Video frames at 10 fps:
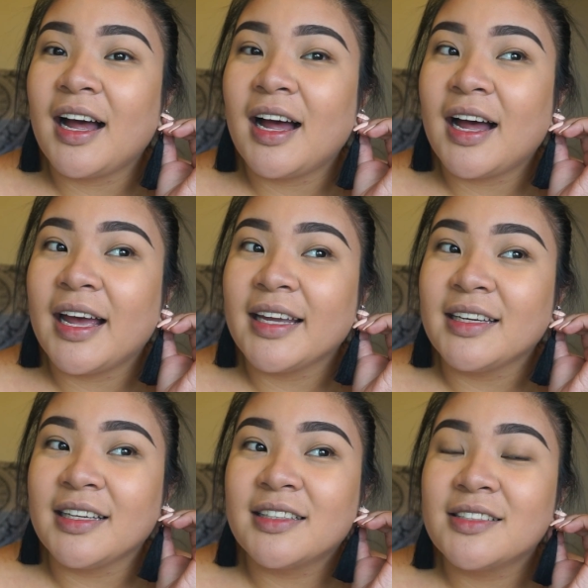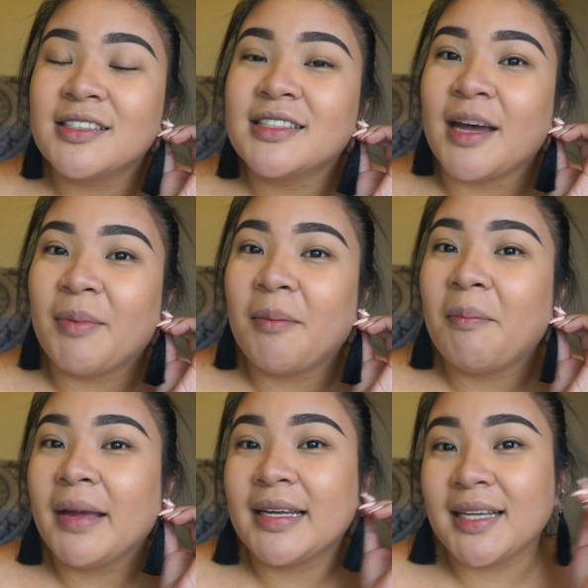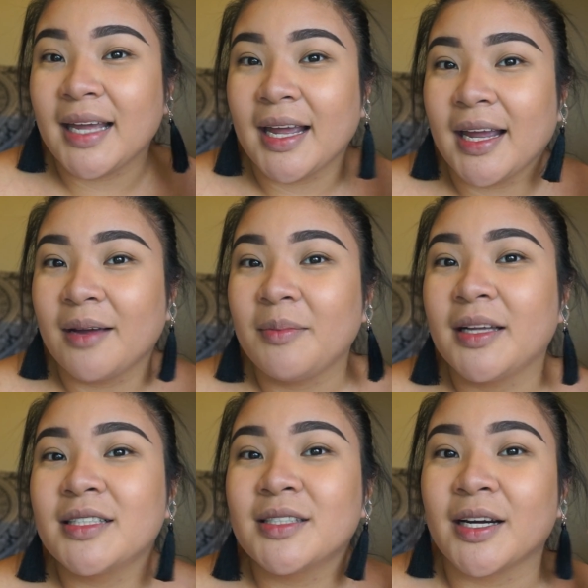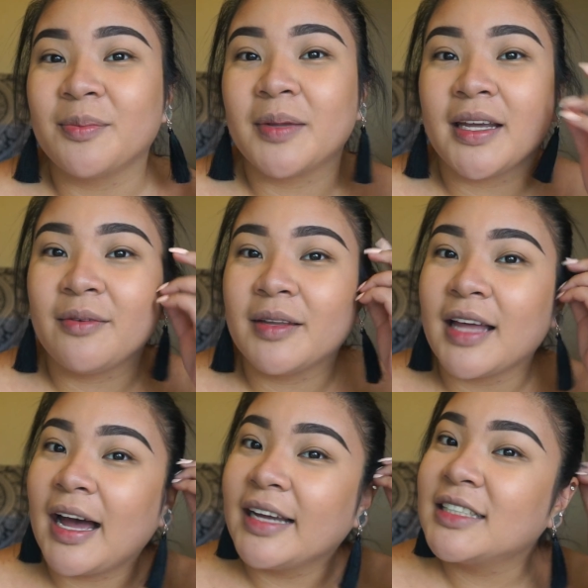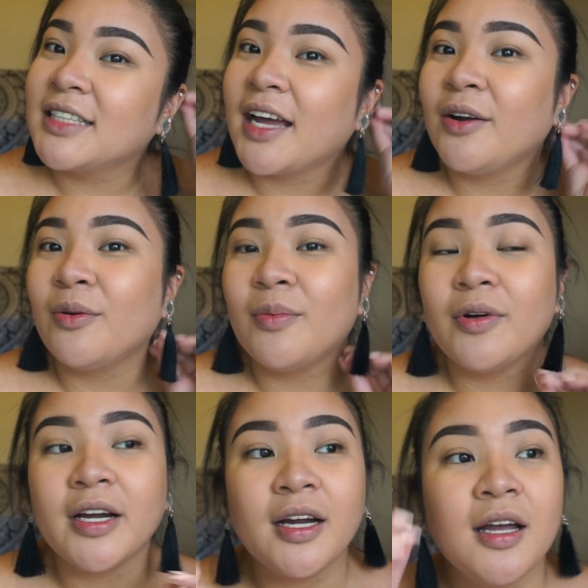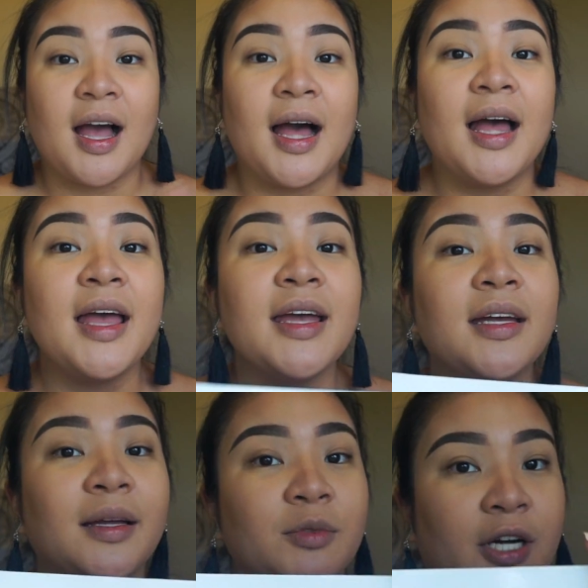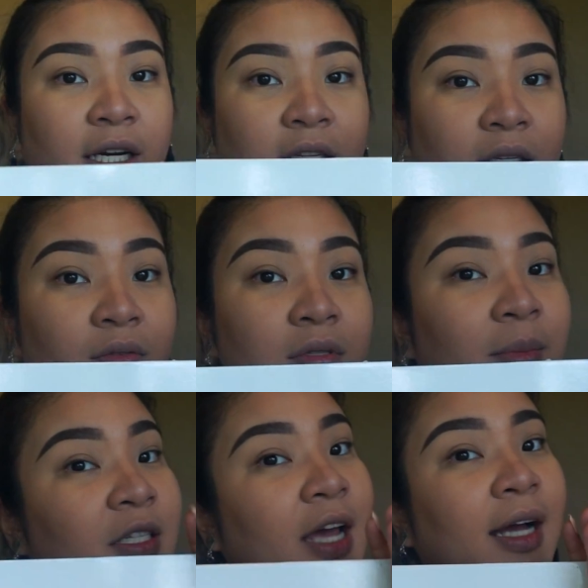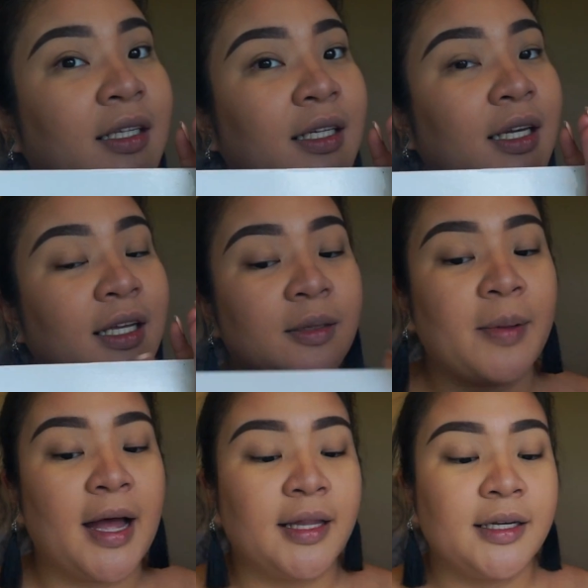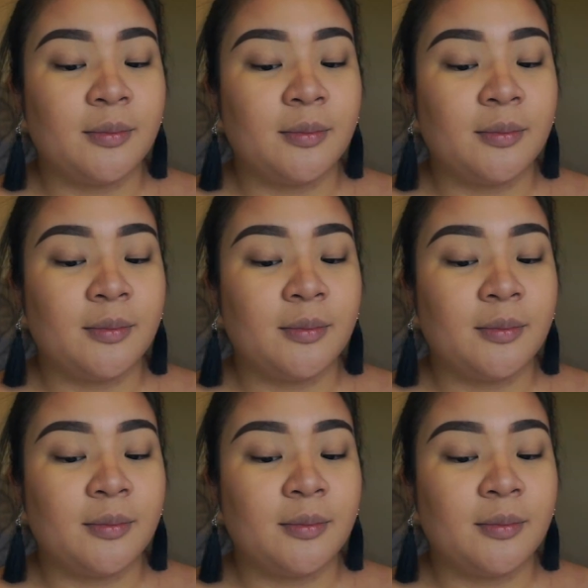I need to step up my game and start playing with eyeshadow more. I am trying to use my Jaclyn Hill palette